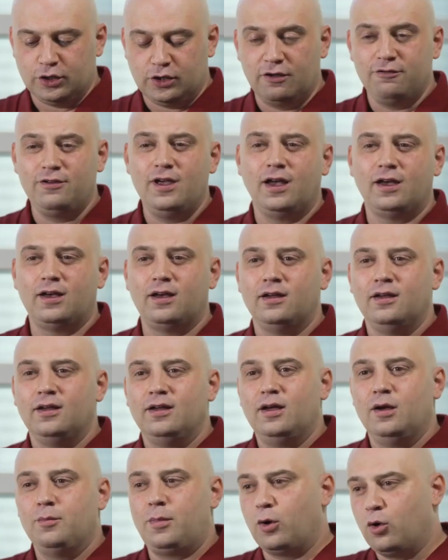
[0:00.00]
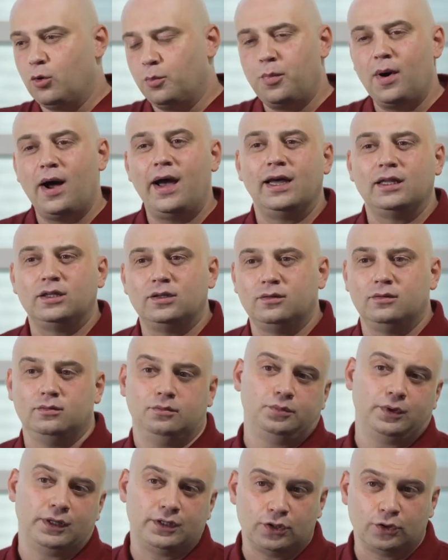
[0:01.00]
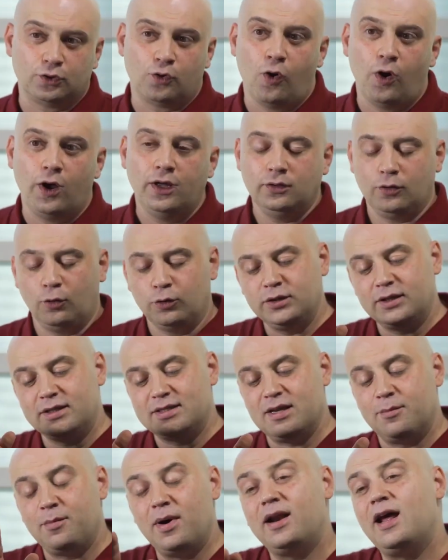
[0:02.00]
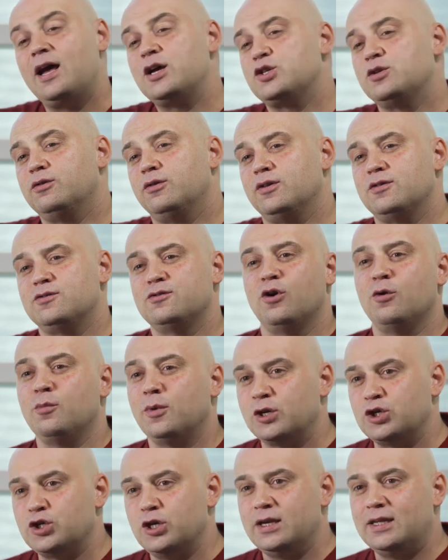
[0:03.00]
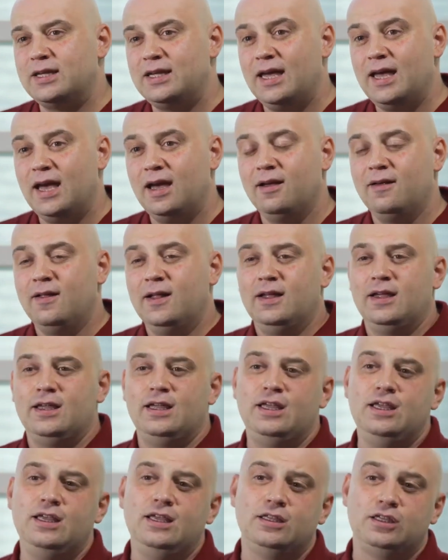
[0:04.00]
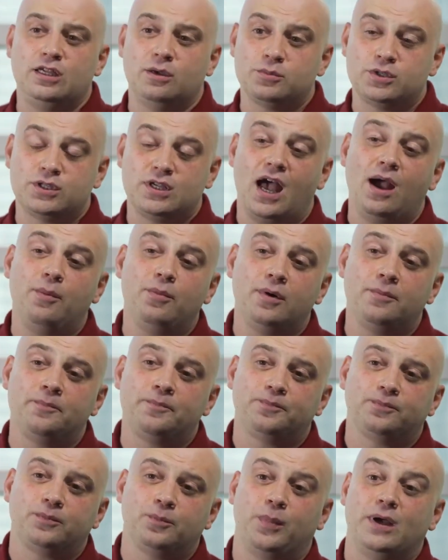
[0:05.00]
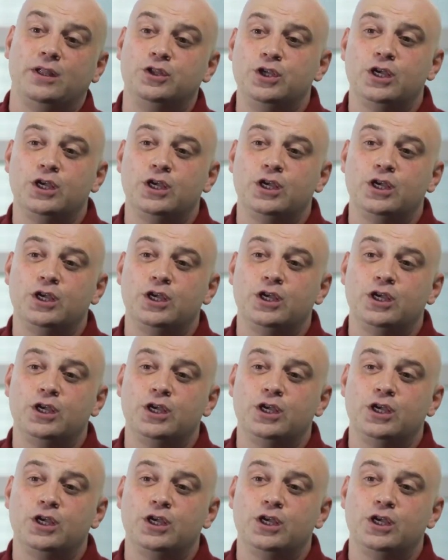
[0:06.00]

What happens is that there is no transaction when Platin Coin leaves your wallet, for example,